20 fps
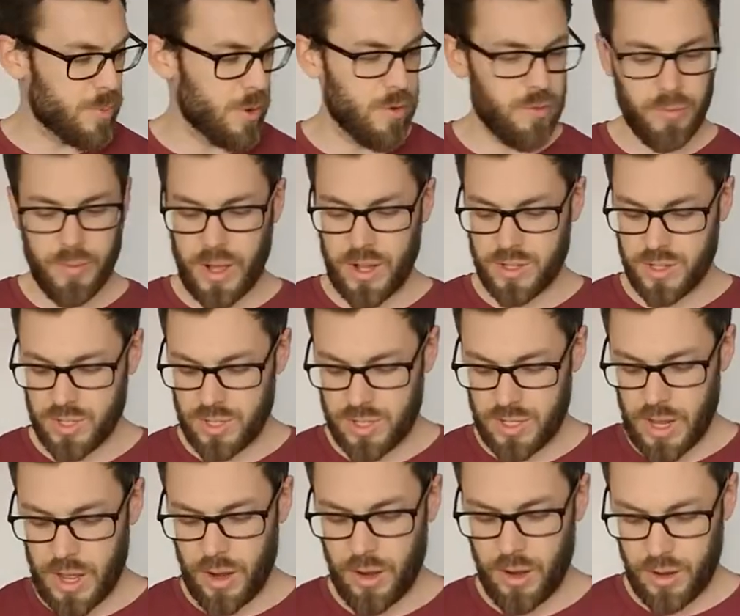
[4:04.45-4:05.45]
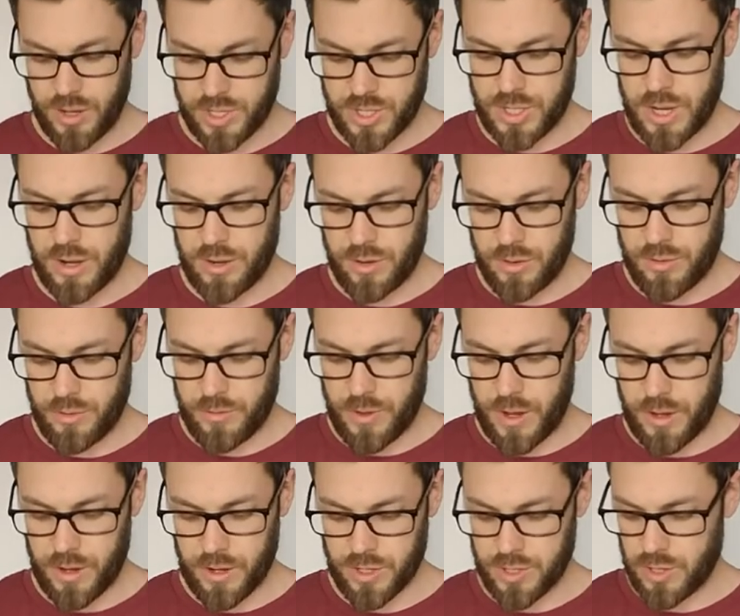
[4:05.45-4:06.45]
Apart from that, it's a standard
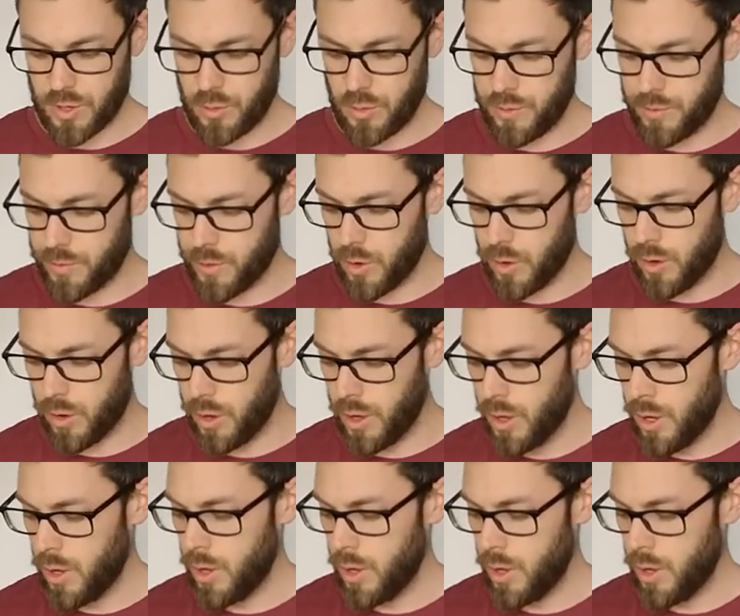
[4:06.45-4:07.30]
feather, so we've got,